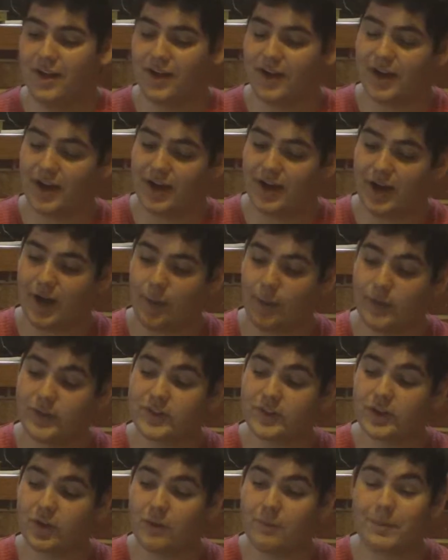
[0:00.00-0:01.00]
I went
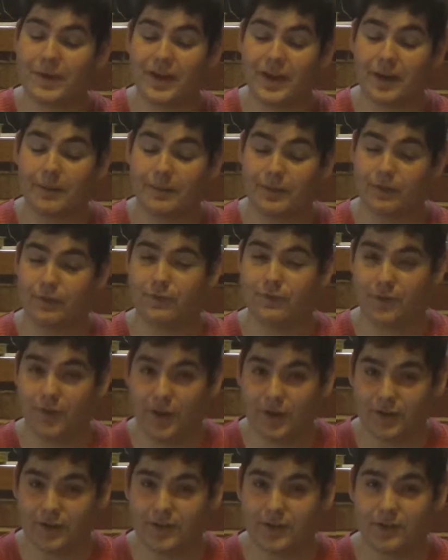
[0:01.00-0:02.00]
to go pick up the
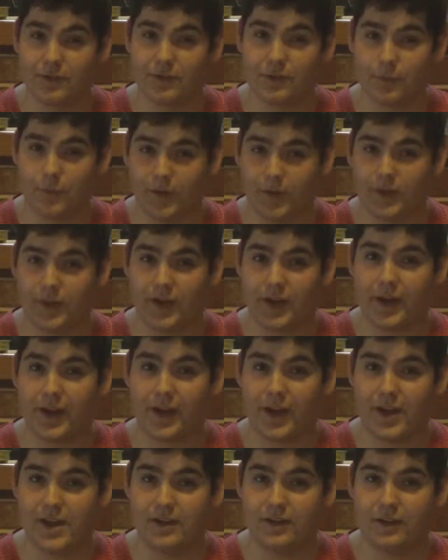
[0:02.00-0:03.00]
first one that I
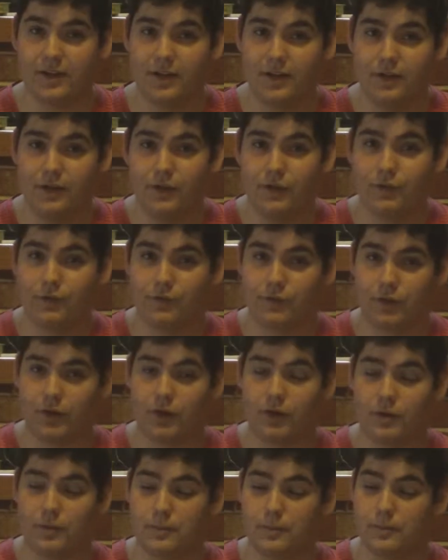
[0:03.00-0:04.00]
had
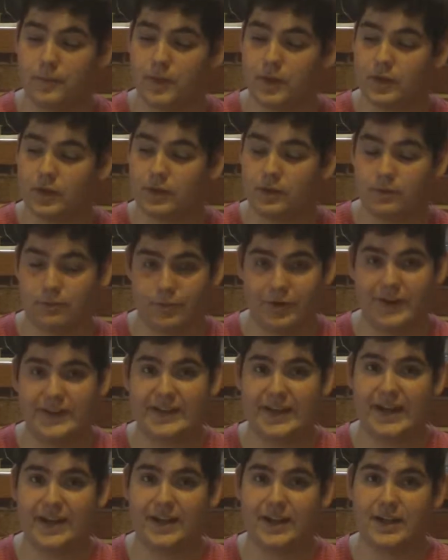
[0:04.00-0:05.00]
from the
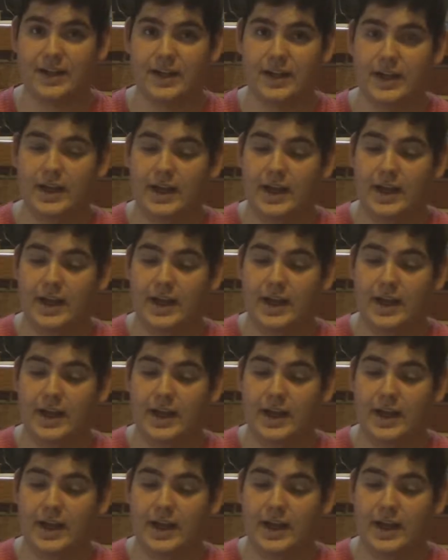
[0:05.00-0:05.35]
retailer,